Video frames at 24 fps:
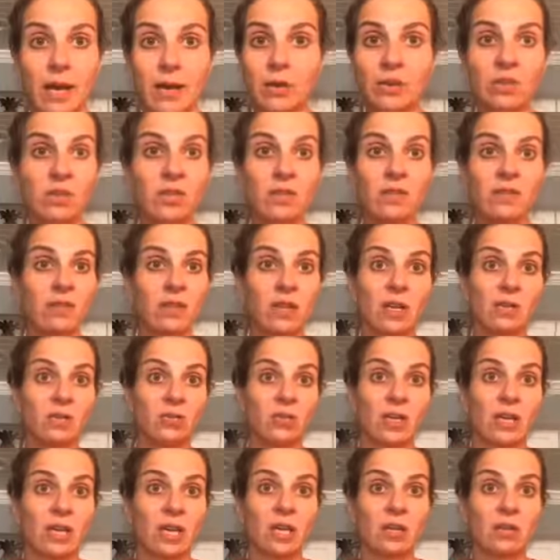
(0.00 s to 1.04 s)
I couldn't even like
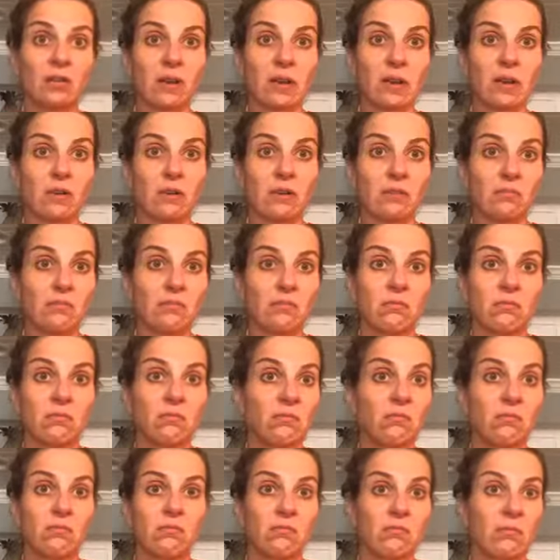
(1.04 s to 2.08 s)
drink Gatorade.
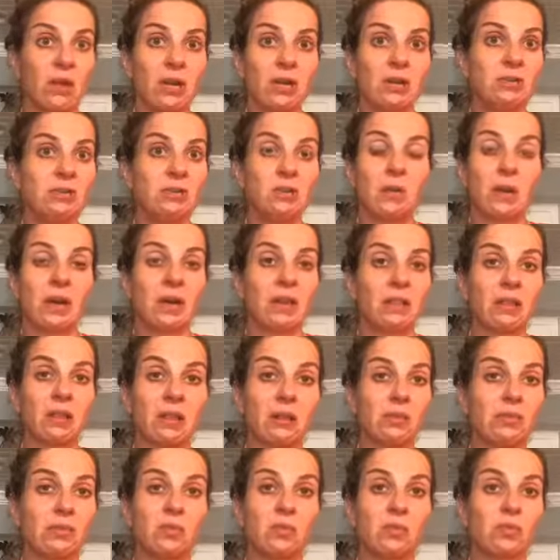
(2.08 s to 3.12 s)
I couldn't do
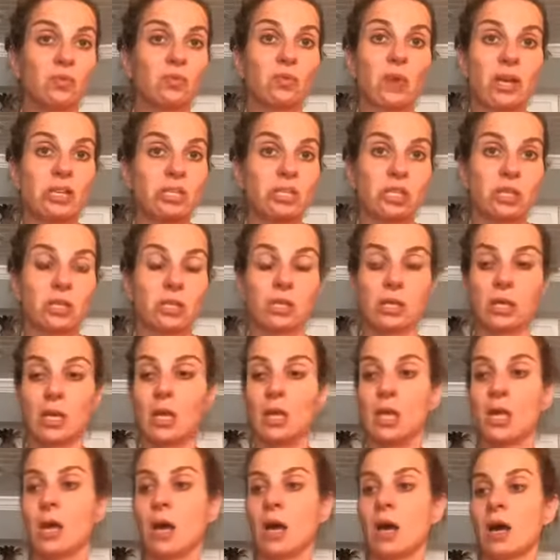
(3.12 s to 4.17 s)
anything. It was wretched.
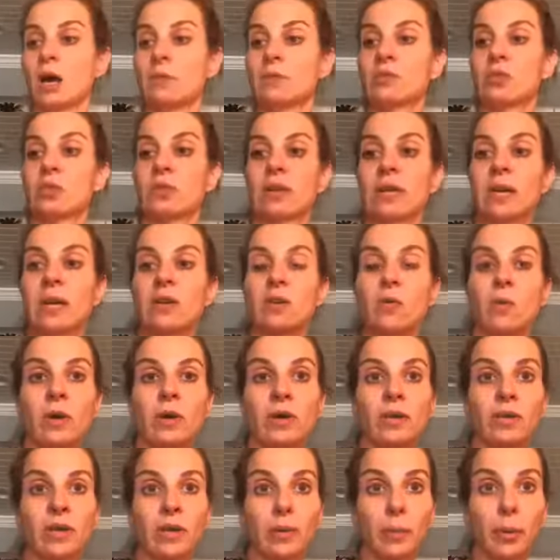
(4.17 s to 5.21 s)
Um, so like, I don't
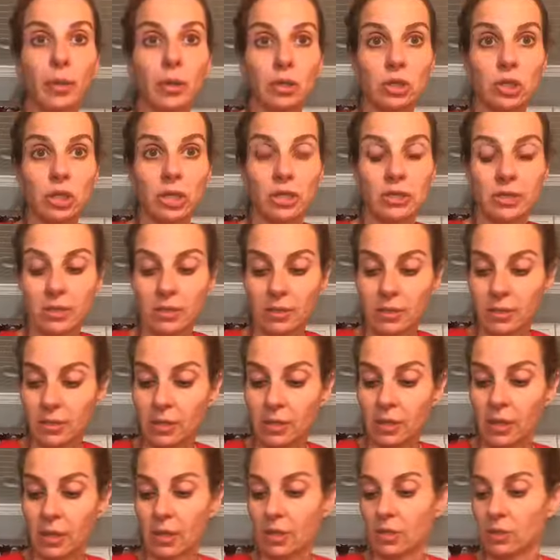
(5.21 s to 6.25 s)
want to like push it.
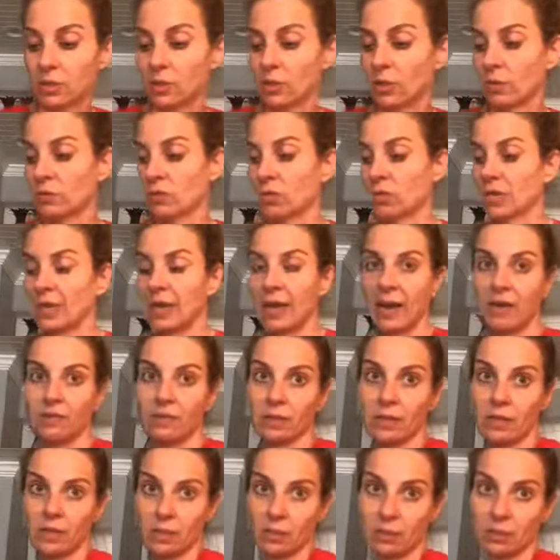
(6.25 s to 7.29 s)
So I'm just going to have
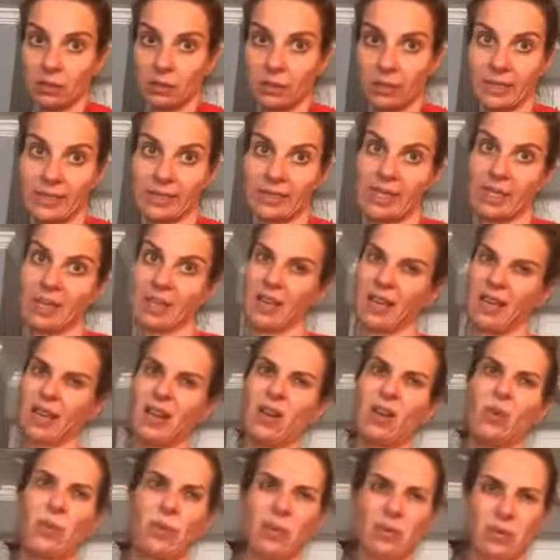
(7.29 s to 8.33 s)
a little. I say that. I
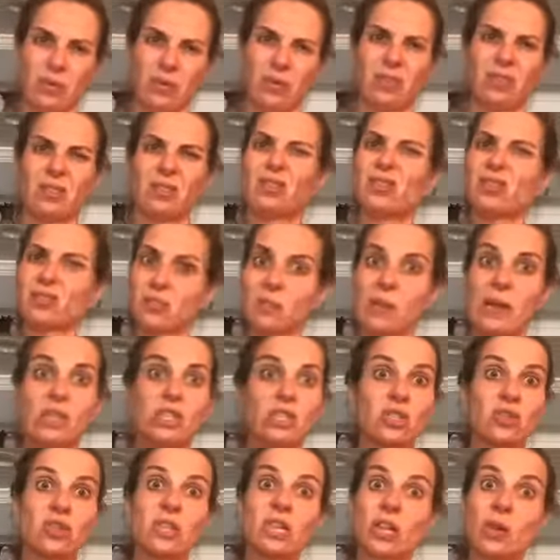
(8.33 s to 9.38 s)
hope I will make
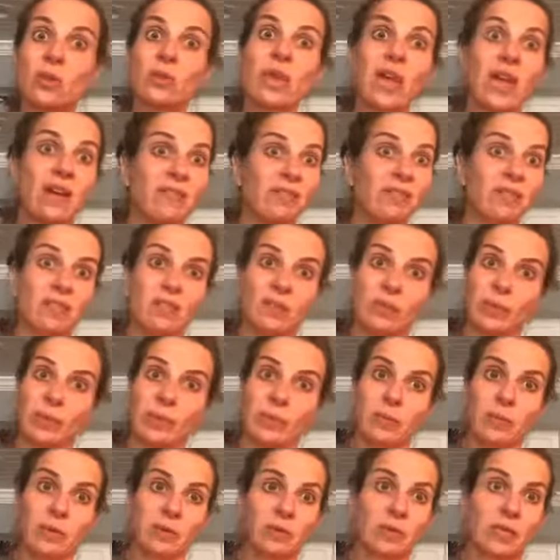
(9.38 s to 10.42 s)
sure that I only have a little
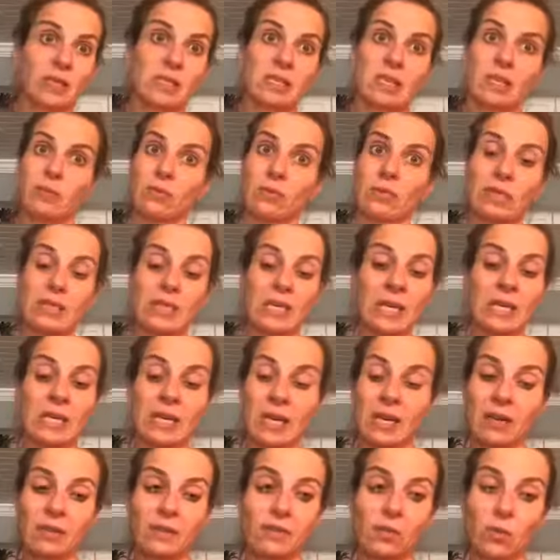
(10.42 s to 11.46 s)
people because I really
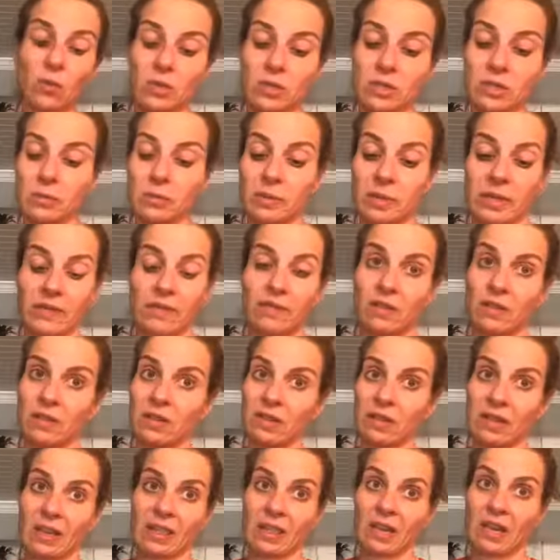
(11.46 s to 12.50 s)
cannot afford to be
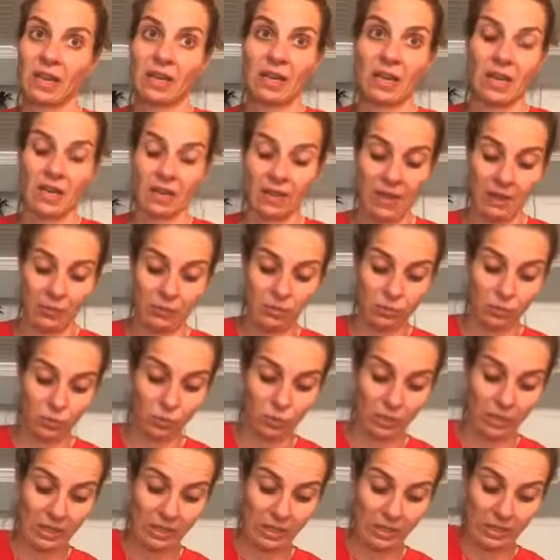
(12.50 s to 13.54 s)
feeling like that again. That was
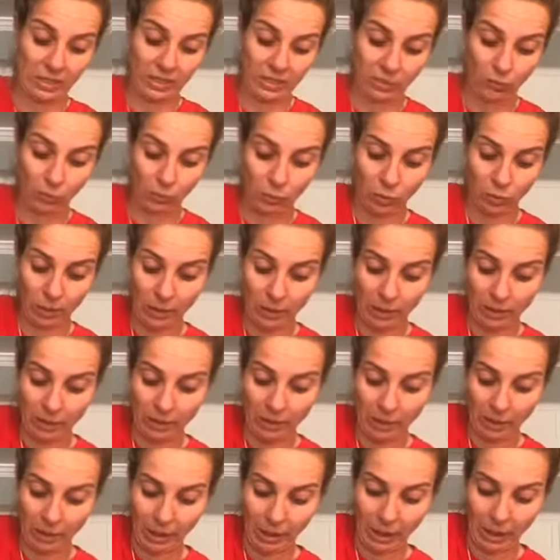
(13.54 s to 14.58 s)
really,
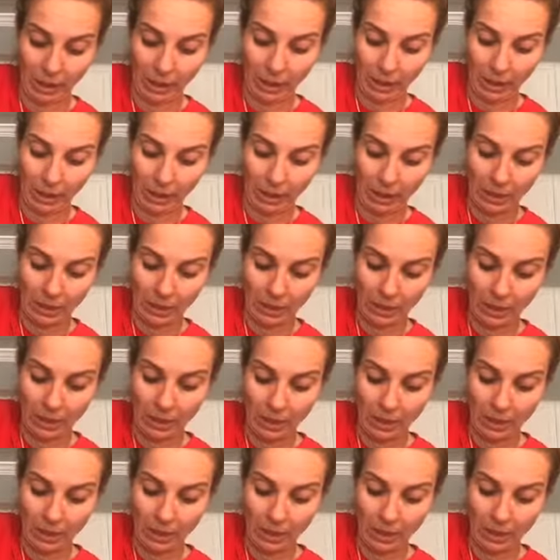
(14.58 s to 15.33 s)
really bad.